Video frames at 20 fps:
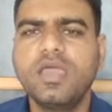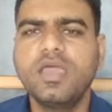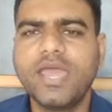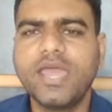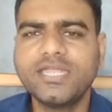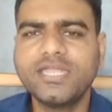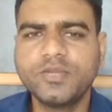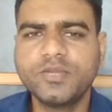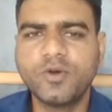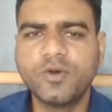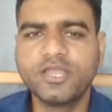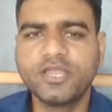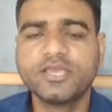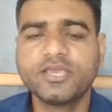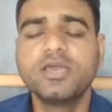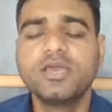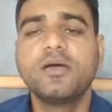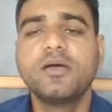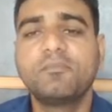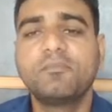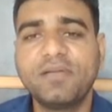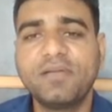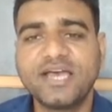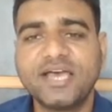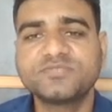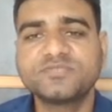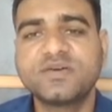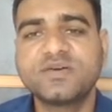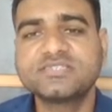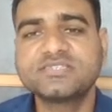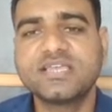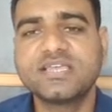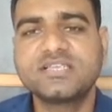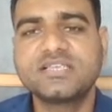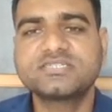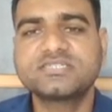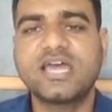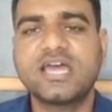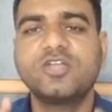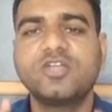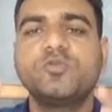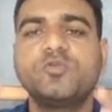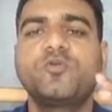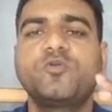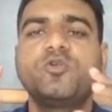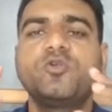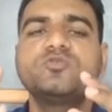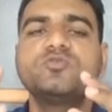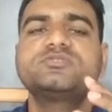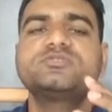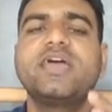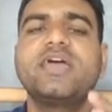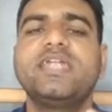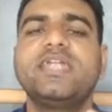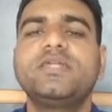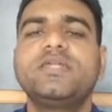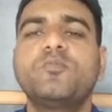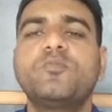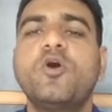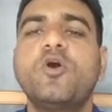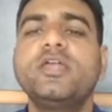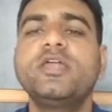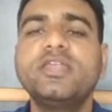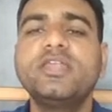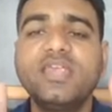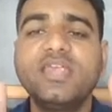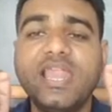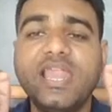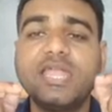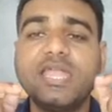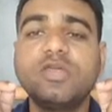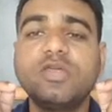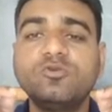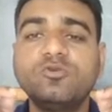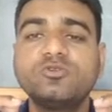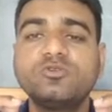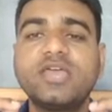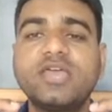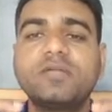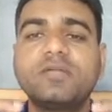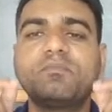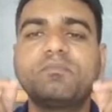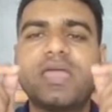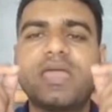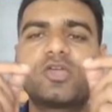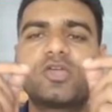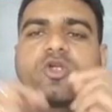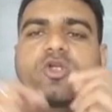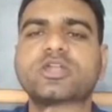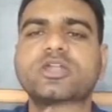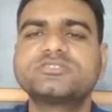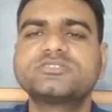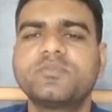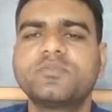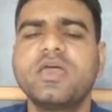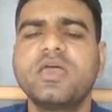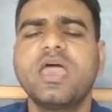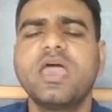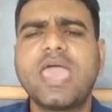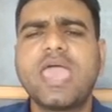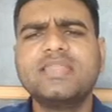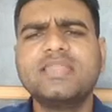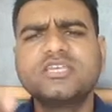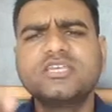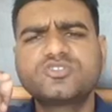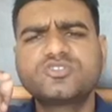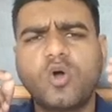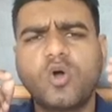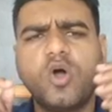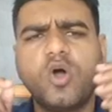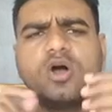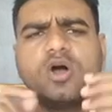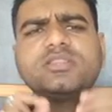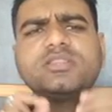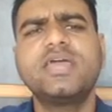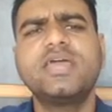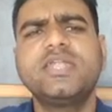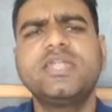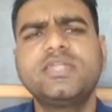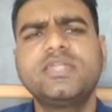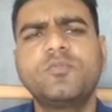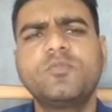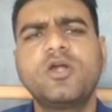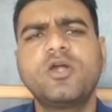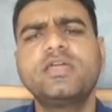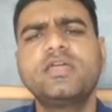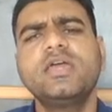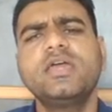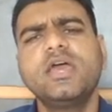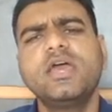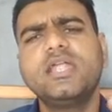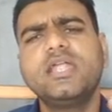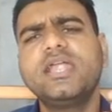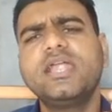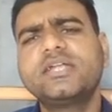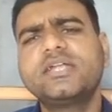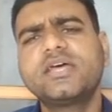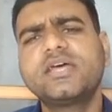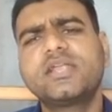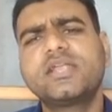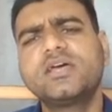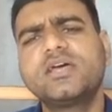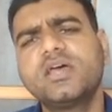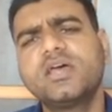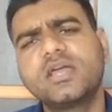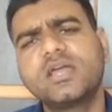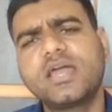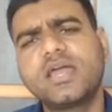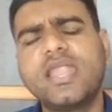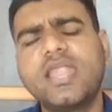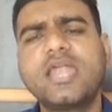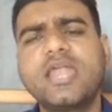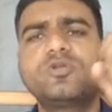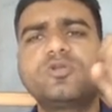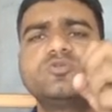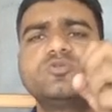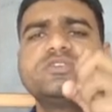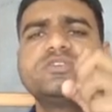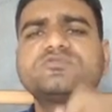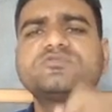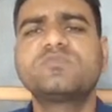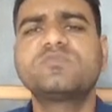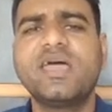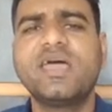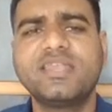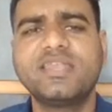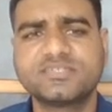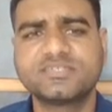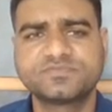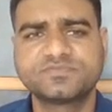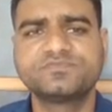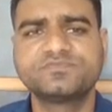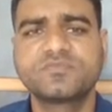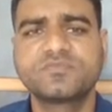antibody. Plasma cells start to produce the antibody relative to that microorganism, and this all the antibody later connect to this virus.